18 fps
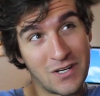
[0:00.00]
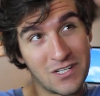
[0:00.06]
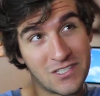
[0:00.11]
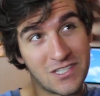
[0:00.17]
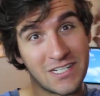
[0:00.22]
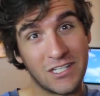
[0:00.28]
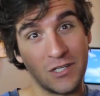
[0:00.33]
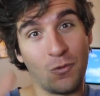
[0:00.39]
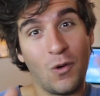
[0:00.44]
here's
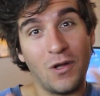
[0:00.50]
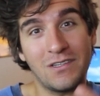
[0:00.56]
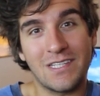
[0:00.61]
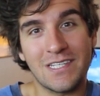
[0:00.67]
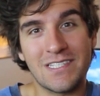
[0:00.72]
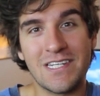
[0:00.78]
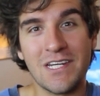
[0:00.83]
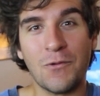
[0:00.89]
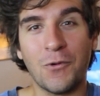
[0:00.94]
the deal. Walt
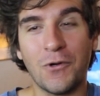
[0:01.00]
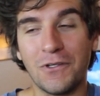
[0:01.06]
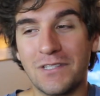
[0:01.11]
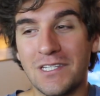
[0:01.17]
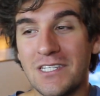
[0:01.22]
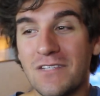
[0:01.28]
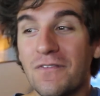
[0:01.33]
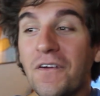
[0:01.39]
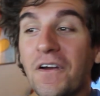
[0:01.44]
Disney
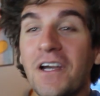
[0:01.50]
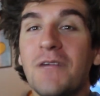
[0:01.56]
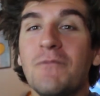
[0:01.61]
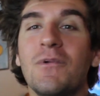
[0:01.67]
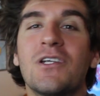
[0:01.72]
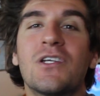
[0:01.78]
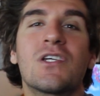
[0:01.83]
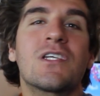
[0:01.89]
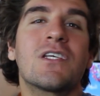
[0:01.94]
World is very
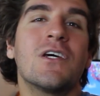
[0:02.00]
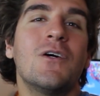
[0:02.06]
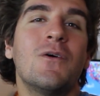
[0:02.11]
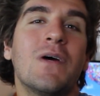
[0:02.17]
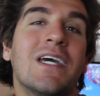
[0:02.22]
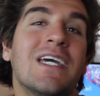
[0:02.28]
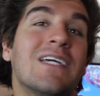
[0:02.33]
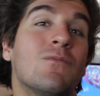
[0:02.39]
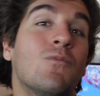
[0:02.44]
much
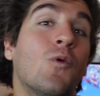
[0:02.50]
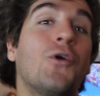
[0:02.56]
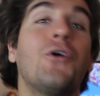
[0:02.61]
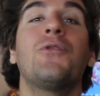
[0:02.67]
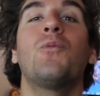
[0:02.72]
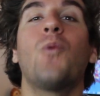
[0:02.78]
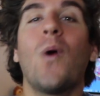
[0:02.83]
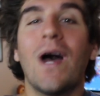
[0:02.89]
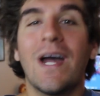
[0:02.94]
so a
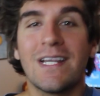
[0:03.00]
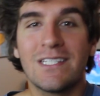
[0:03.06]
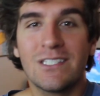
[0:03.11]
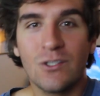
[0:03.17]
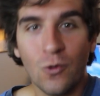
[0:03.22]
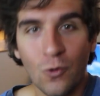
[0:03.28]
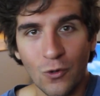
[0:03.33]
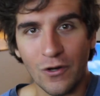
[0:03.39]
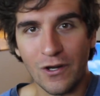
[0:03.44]
worldwide
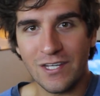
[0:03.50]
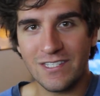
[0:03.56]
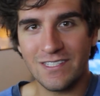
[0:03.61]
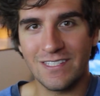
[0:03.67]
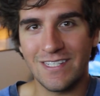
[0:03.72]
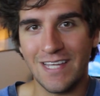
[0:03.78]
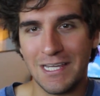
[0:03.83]
tourist